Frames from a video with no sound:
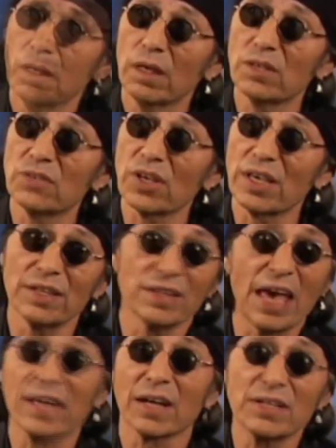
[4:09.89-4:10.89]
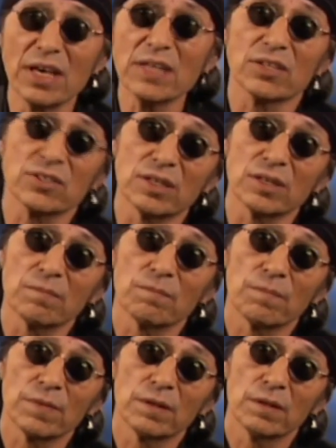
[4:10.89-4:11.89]
is in that identity
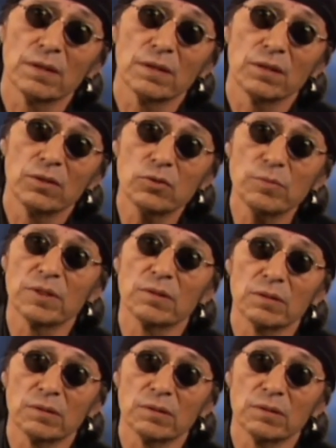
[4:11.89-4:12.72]
human